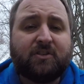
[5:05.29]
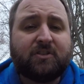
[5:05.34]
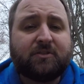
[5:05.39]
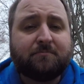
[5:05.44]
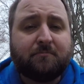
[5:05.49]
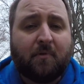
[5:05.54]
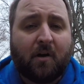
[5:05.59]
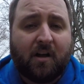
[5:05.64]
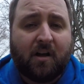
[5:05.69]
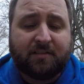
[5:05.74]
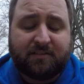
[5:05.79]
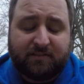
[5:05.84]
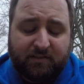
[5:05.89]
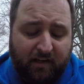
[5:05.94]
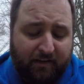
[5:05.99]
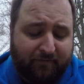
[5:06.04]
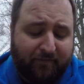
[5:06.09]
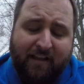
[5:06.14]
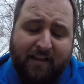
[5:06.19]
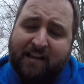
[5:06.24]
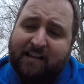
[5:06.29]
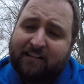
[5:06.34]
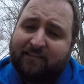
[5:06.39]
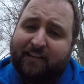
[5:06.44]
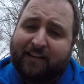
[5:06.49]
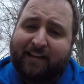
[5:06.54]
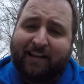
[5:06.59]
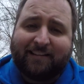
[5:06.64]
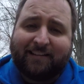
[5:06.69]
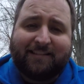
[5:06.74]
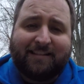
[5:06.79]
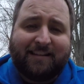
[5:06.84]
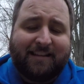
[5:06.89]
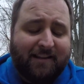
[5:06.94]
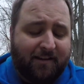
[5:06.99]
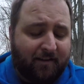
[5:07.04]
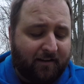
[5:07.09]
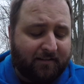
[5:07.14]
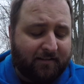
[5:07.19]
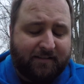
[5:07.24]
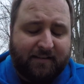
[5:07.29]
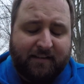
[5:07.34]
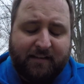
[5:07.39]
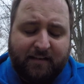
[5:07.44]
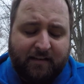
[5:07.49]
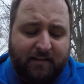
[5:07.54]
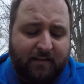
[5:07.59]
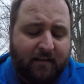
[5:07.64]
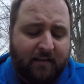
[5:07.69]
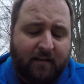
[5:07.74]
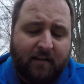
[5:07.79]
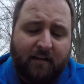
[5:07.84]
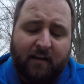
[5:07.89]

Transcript: small stuff like a TRD,